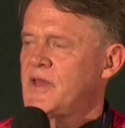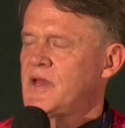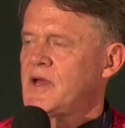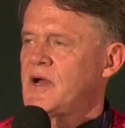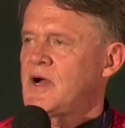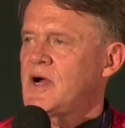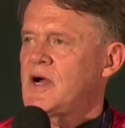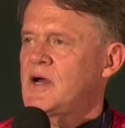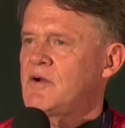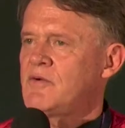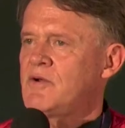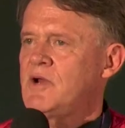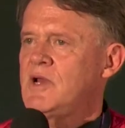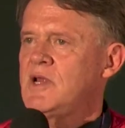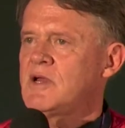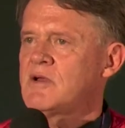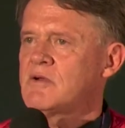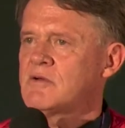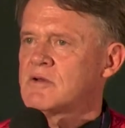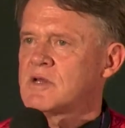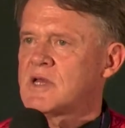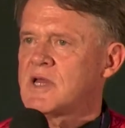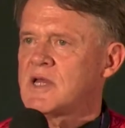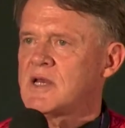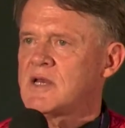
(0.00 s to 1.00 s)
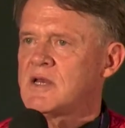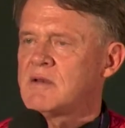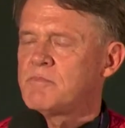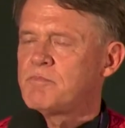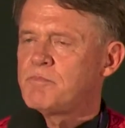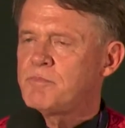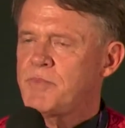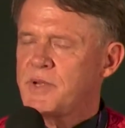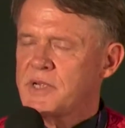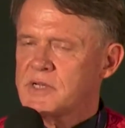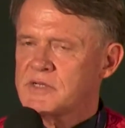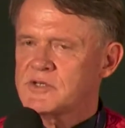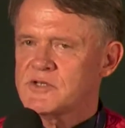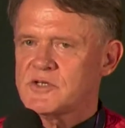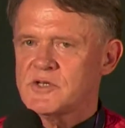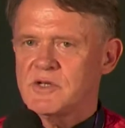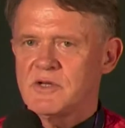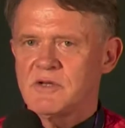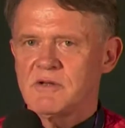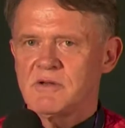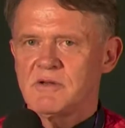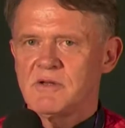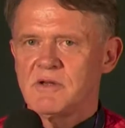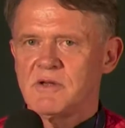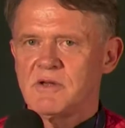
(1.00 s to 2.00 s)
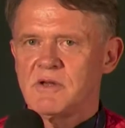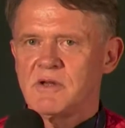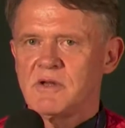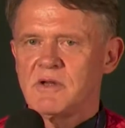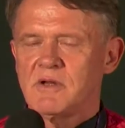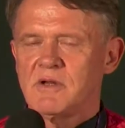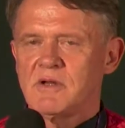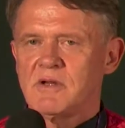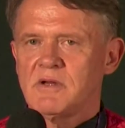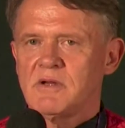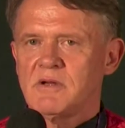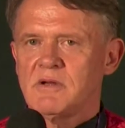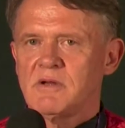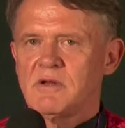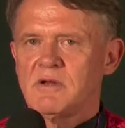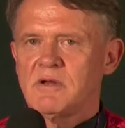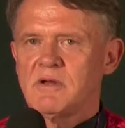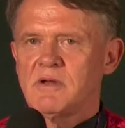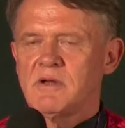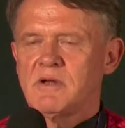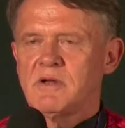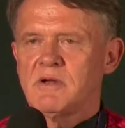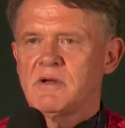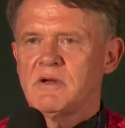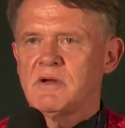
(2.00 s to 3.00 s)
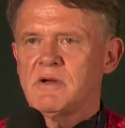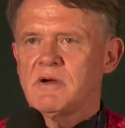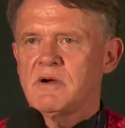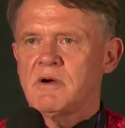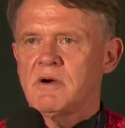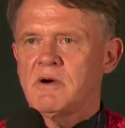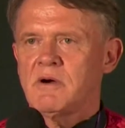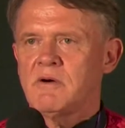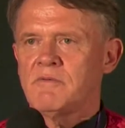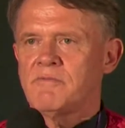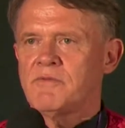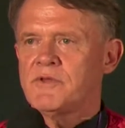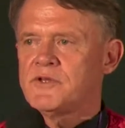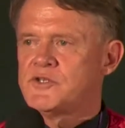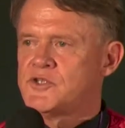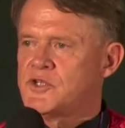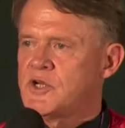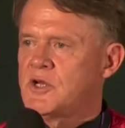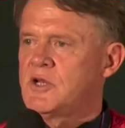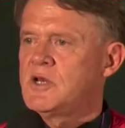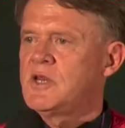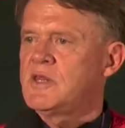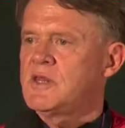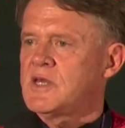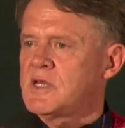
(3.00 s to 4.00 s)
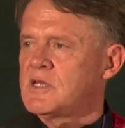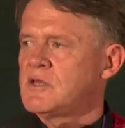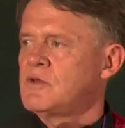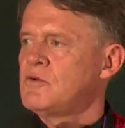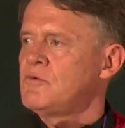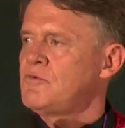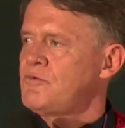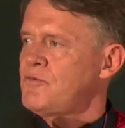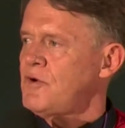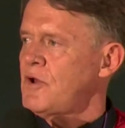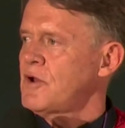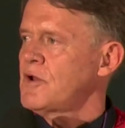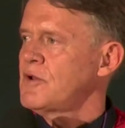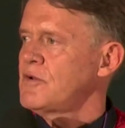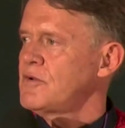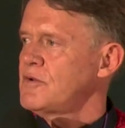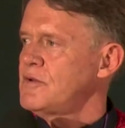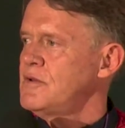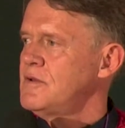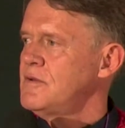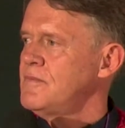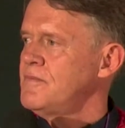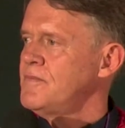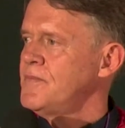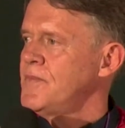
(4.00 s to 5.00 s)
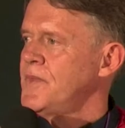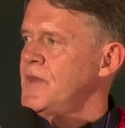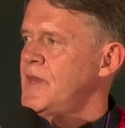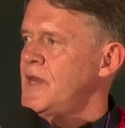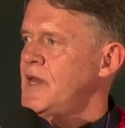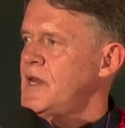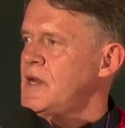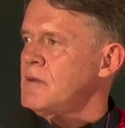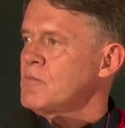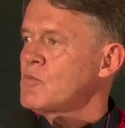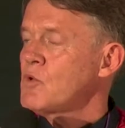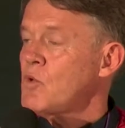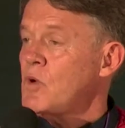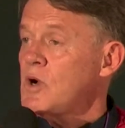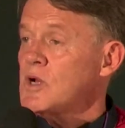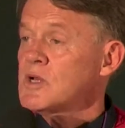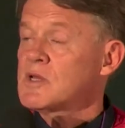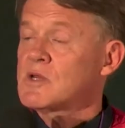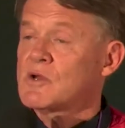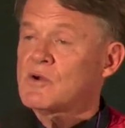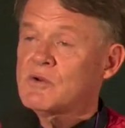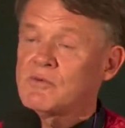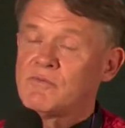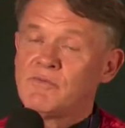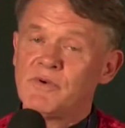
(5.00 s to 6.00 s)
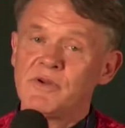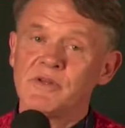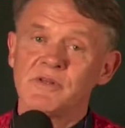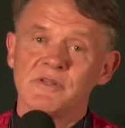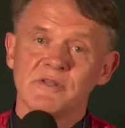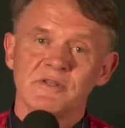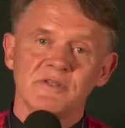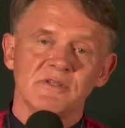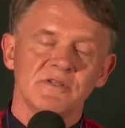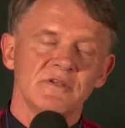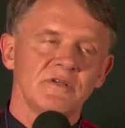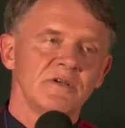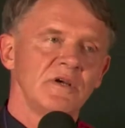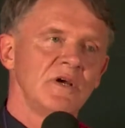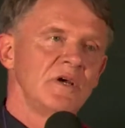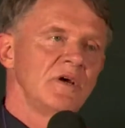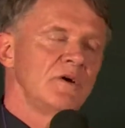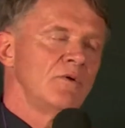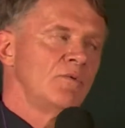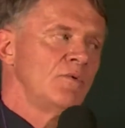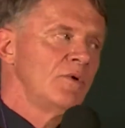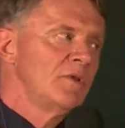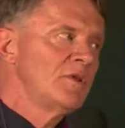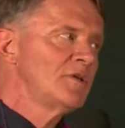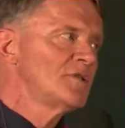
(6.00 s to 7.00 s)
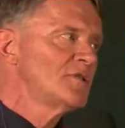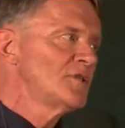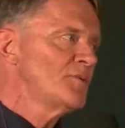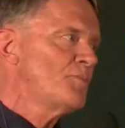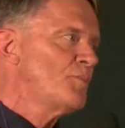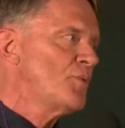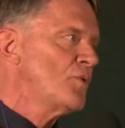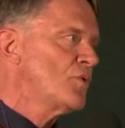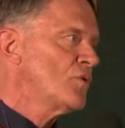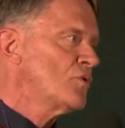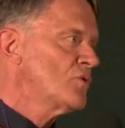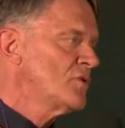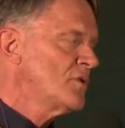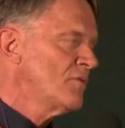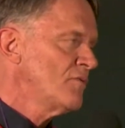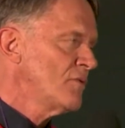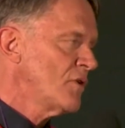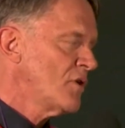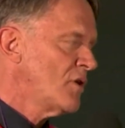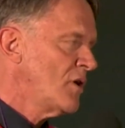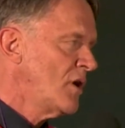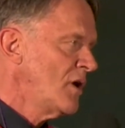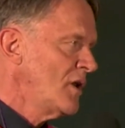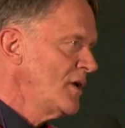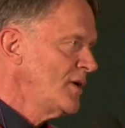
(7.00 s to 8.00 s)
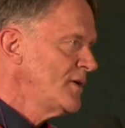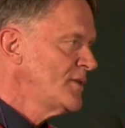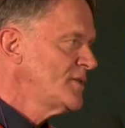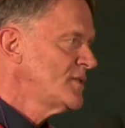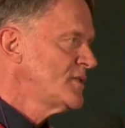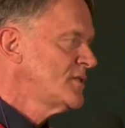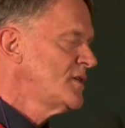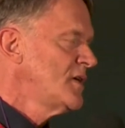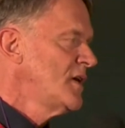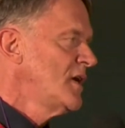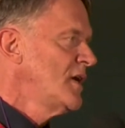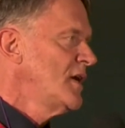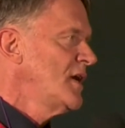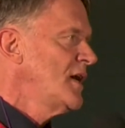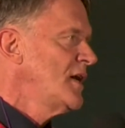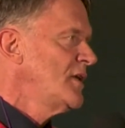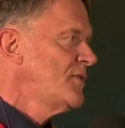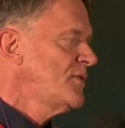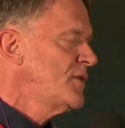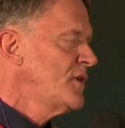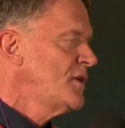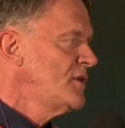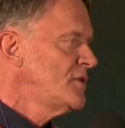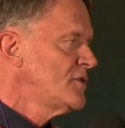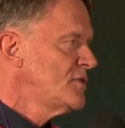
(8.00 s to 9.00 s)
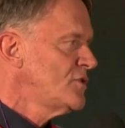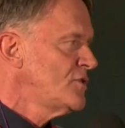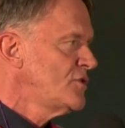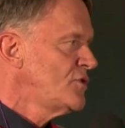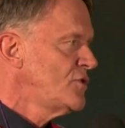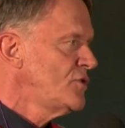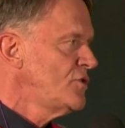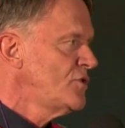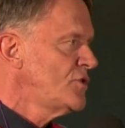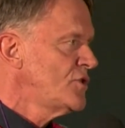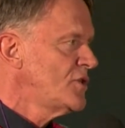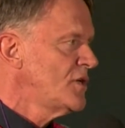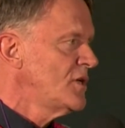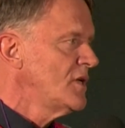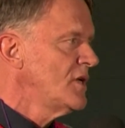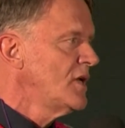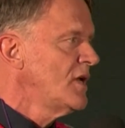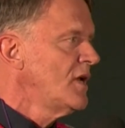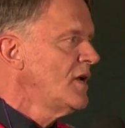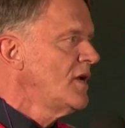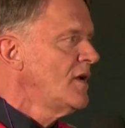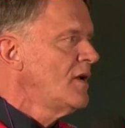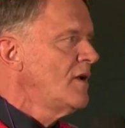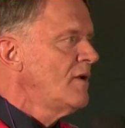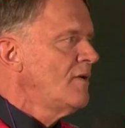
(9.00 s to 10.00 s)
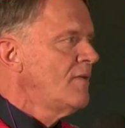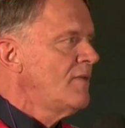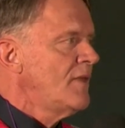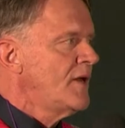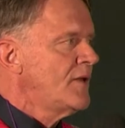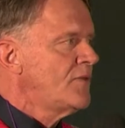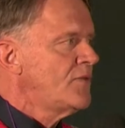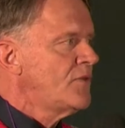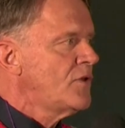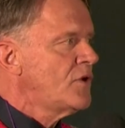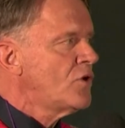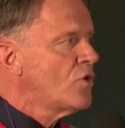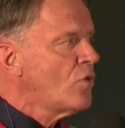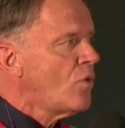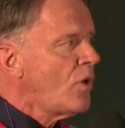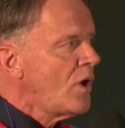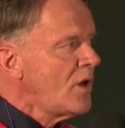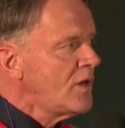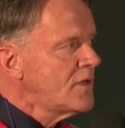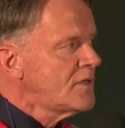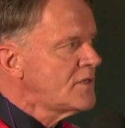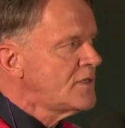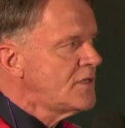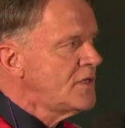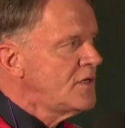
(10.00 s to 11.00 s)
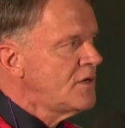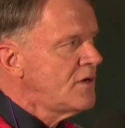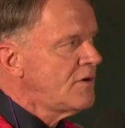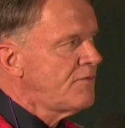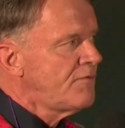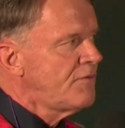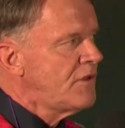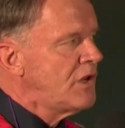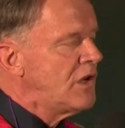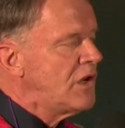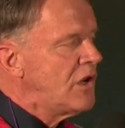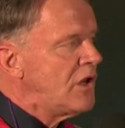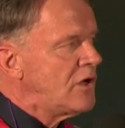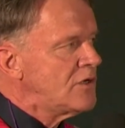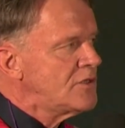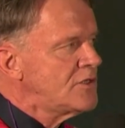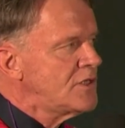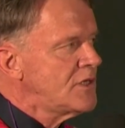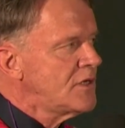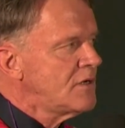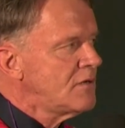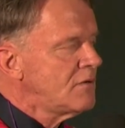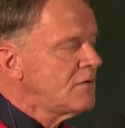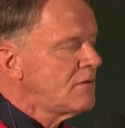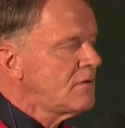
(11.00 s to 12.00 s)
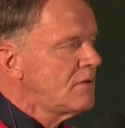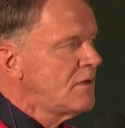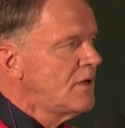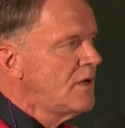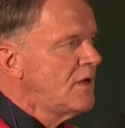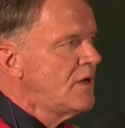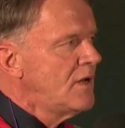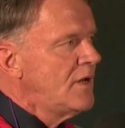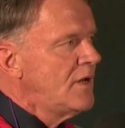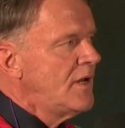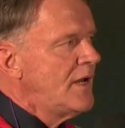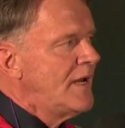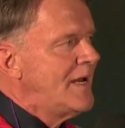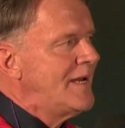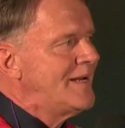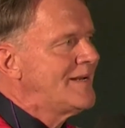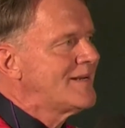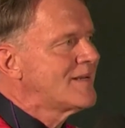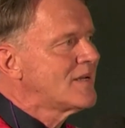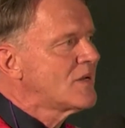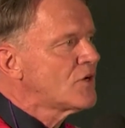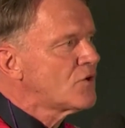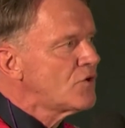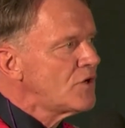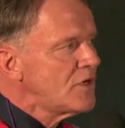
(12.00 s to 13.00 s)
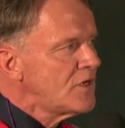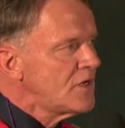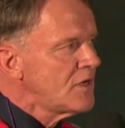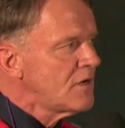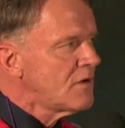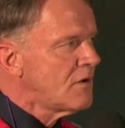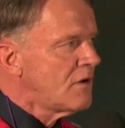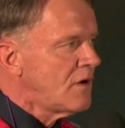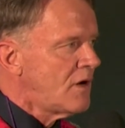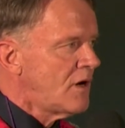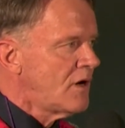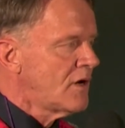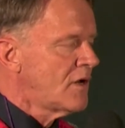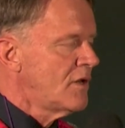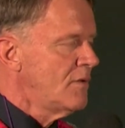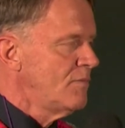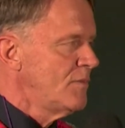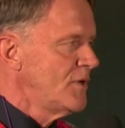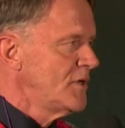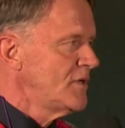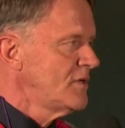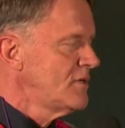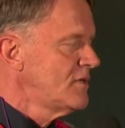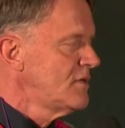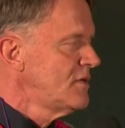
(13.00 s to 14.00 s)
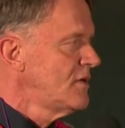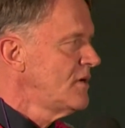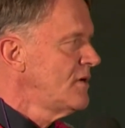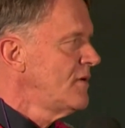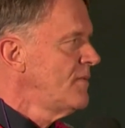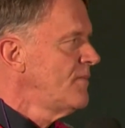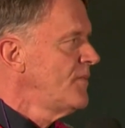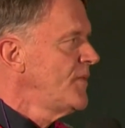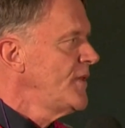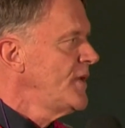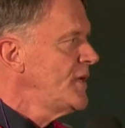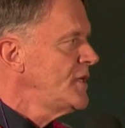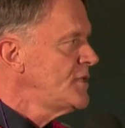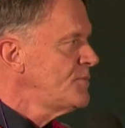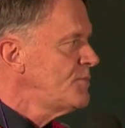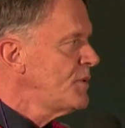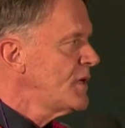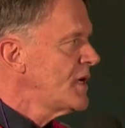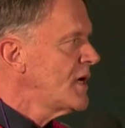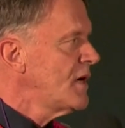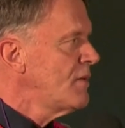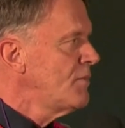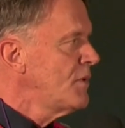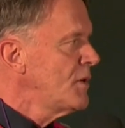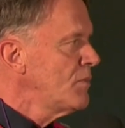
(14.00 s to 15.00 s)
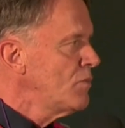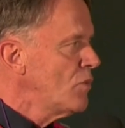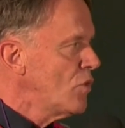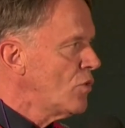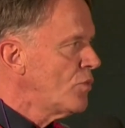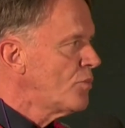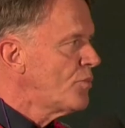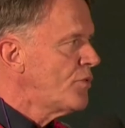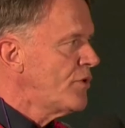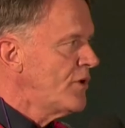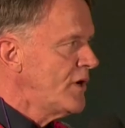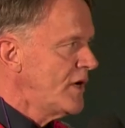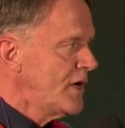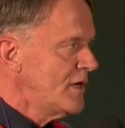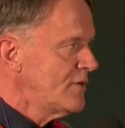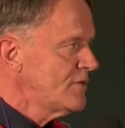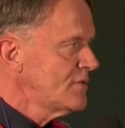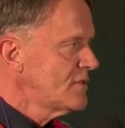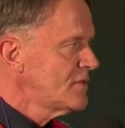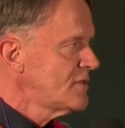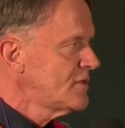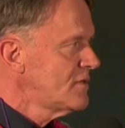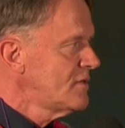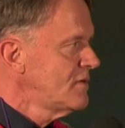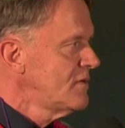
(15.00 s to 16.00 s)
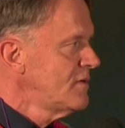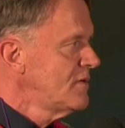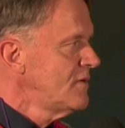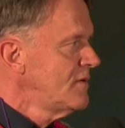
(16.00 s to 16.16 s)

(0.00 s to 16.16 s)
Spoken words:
I really could get a picture of the journey that you followed. And I'm quite convinced, with the support of the colleagues at the institution, that the quality of the logical and critical argument is becoming more pronounced.